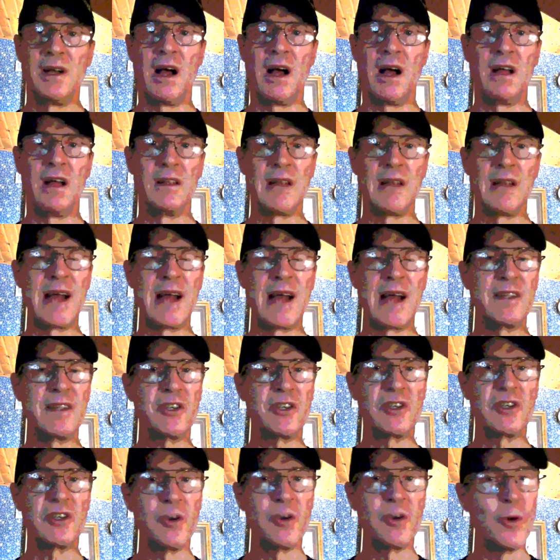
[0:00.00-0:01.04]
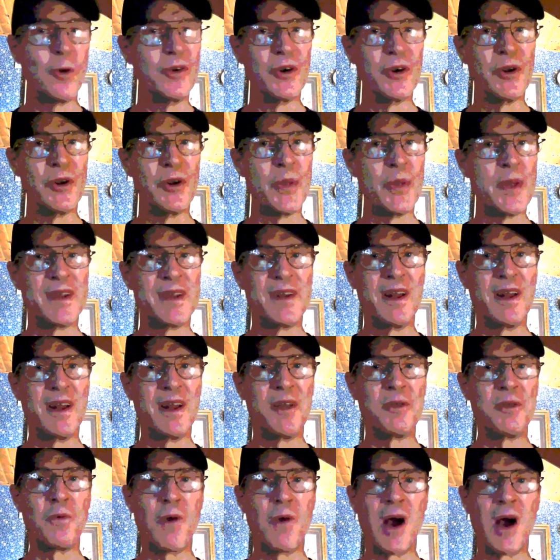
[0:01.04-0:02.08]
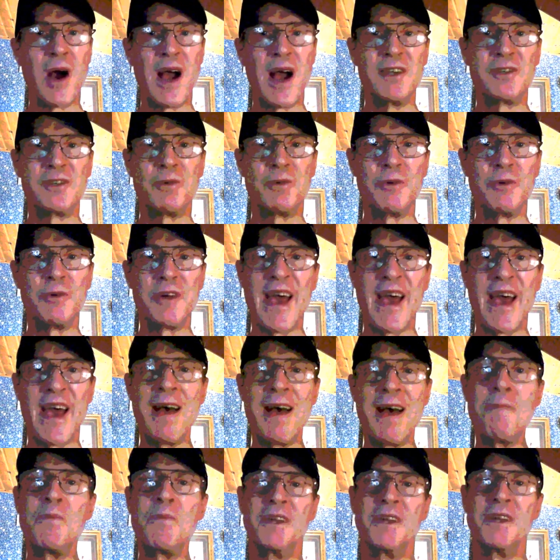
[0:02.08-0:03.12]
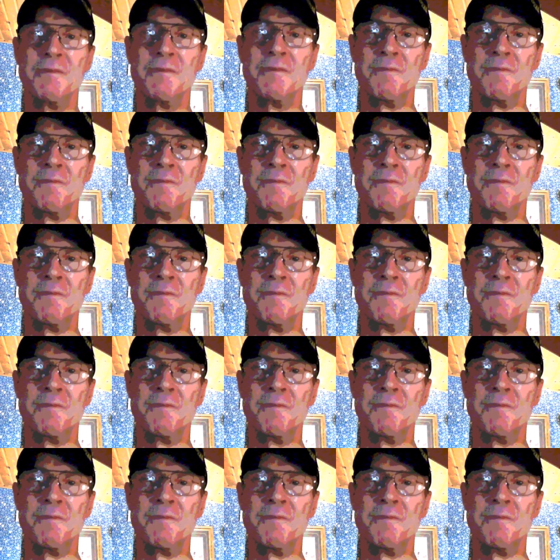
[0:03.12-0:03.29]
a lot sooner than it otherwise would happen.